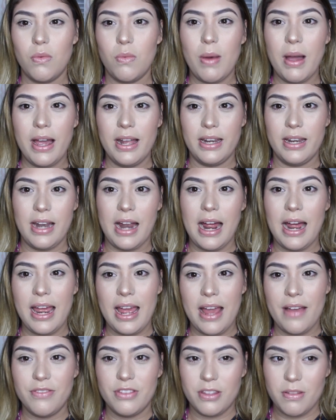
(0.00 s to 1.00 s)
Why did I
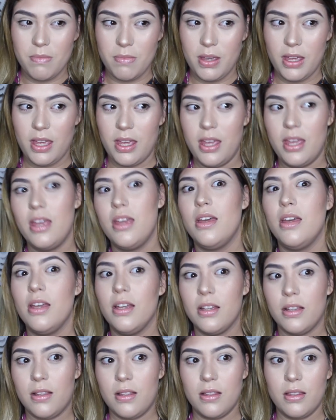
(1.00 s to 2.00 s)
have to be
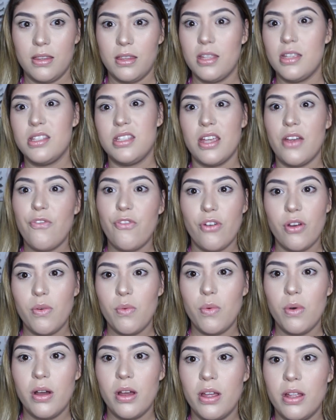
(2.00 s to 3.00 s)
the
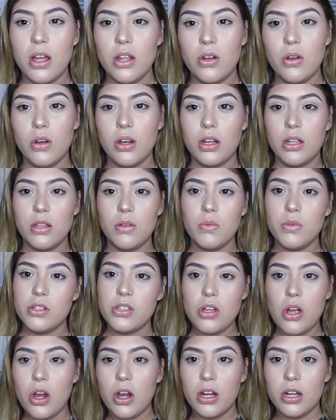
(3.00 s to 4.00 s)
different one or the
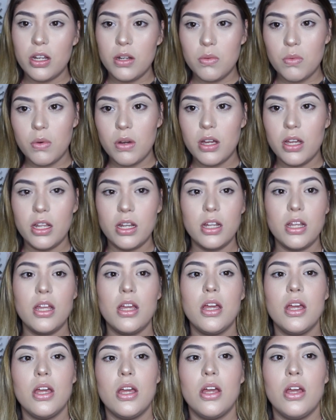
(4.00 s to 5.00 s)
retarded one
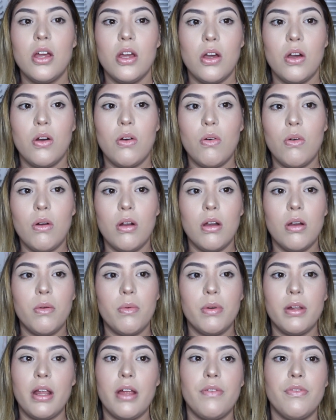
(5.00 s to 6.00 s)

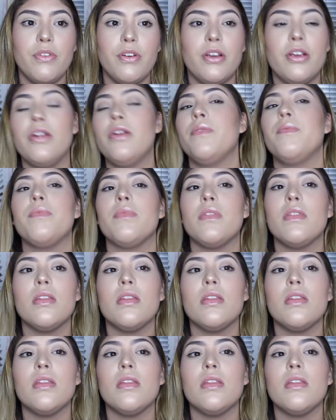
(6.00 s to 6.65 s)
or whatever